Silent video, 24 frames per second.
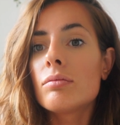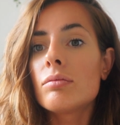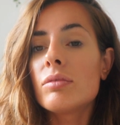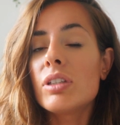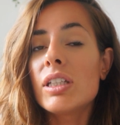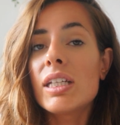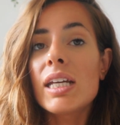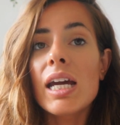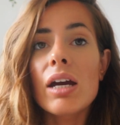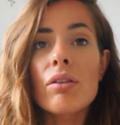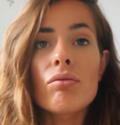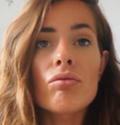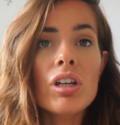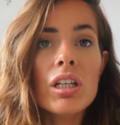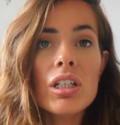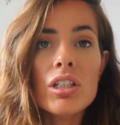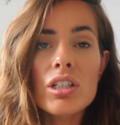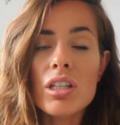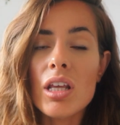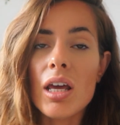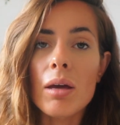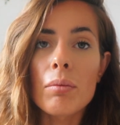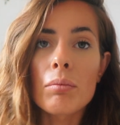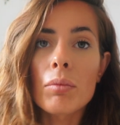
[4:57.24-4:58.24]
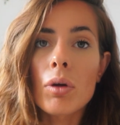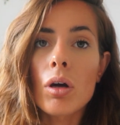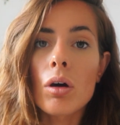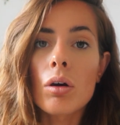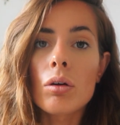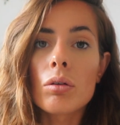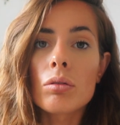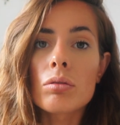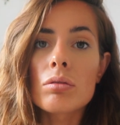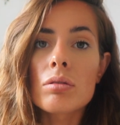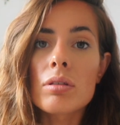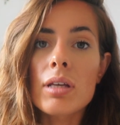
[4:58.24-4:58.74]
you can reach them
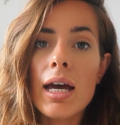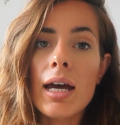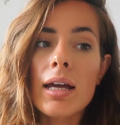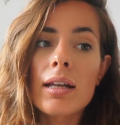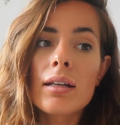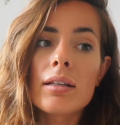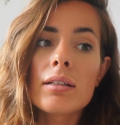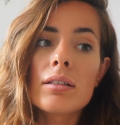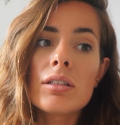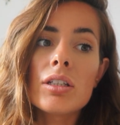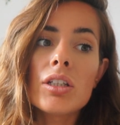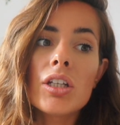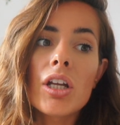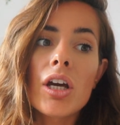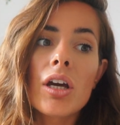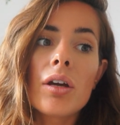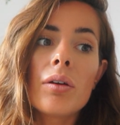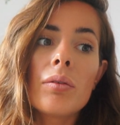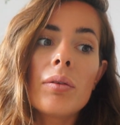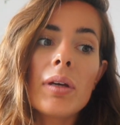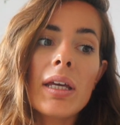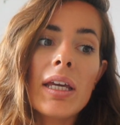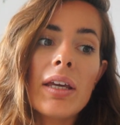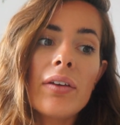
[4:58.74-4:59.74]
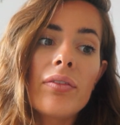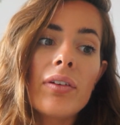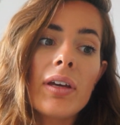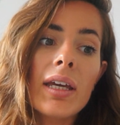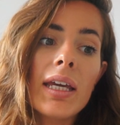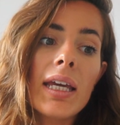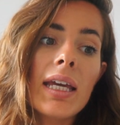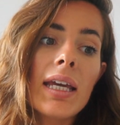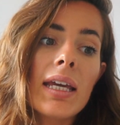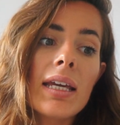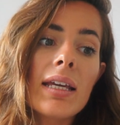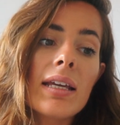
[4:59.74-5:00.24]
goals. And you know,
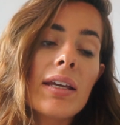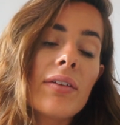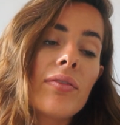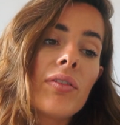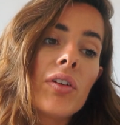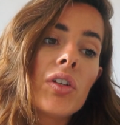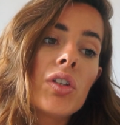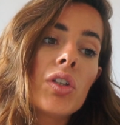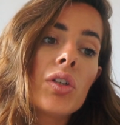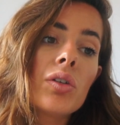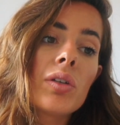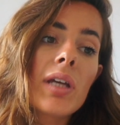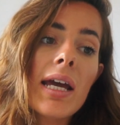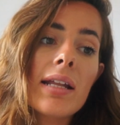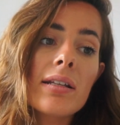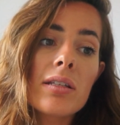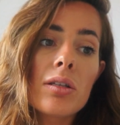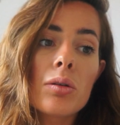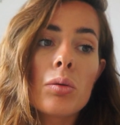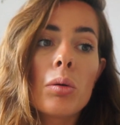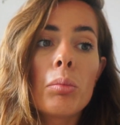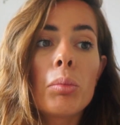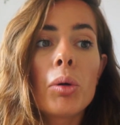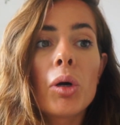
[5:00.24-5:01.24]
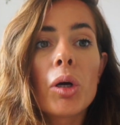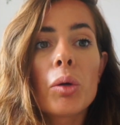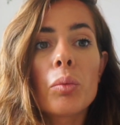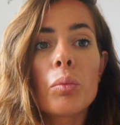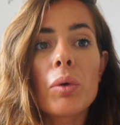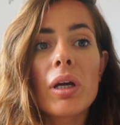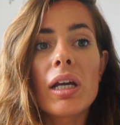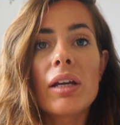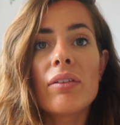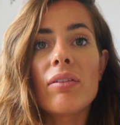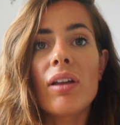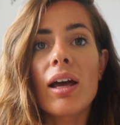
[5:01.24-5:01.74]
if you do get to a point
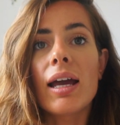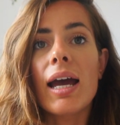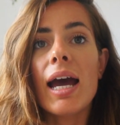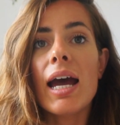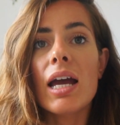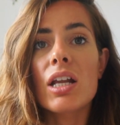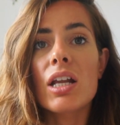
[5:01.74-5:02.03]
where you're like,